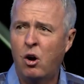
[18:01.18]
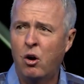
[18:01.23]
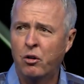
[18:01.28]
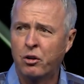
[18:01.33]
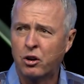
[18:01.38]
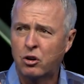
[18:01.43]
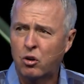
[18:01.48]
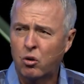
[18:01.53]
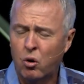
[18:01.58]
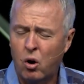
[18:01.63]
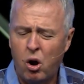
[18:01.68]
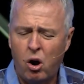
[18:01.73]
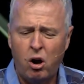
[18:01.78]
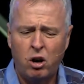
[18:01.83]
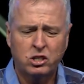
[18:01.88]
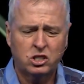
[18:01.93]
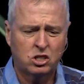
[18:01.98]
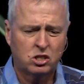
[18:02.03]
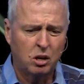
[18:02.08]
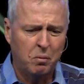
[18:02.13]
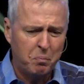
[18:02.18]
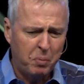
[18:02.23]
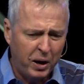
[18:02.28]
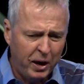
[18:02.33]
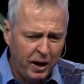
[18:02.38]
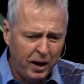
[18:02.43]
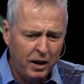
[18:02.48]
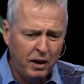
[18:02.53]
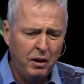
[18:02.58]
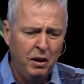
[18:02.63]
on a cross to
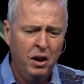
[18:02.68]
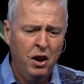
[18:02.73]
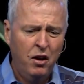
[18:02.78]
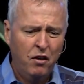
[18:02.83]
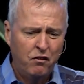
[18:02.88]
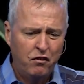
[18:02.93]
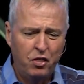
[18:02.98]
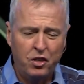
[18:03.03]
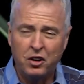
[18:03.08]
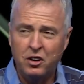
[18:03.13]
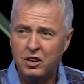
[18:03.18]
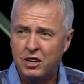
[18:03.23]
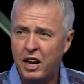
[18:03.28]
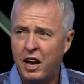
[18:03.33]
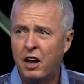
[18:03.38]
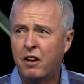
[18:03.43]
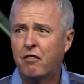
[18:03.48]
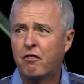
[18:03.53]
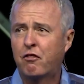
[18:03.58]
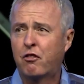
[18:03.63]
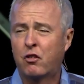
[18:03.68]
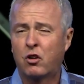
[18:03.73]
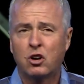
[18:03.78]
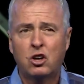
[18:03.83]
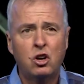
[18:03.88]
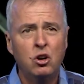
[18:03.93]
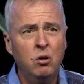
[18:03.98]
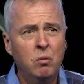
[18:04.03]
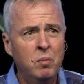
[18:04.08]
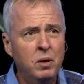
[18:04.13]
pay the debt for
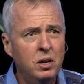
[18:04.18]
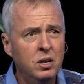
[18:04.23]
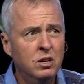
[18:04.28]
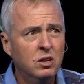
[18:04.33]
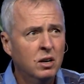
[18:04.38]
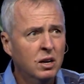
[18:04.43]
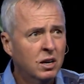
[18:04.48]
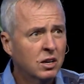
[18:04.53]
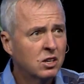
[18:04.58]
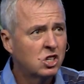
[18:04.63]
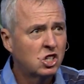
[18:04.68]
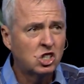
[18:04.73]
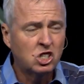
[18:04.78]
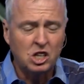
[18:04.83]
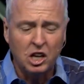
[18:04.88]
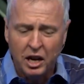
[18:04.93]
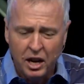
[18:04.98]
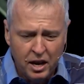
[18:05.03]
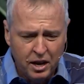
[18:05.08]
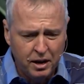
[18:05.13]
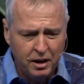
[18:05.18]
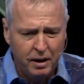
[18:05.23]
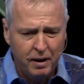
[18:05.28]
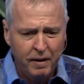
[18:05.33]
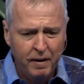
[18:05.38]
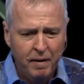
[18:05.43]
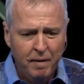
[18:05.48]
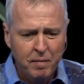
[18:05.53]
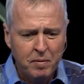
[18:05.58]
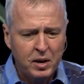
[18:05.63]
human sin.
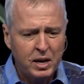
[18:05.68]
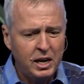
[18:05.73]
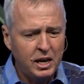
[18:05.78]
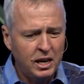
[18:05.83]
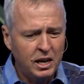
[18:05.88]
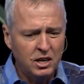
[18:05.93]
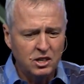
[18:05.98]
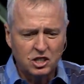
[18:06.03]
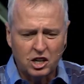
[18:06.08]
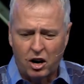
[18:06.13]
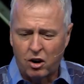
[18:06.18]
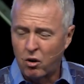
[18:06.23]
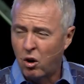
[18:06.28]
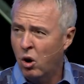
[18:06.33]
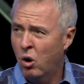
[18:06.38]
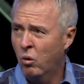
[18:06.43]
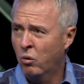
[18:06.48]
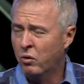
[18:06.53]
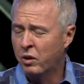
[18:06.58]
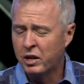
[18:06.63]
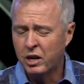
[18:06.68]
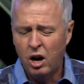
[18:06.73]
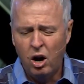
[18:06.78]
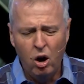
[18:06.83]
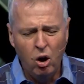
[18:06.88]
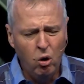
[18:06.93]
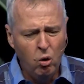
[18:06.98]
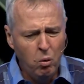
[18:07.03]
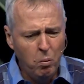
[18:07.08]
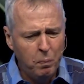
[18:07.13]
He is our only
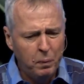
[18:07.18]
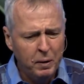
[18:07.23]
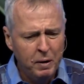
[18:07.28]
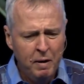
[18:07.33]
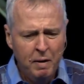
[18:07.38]
hope.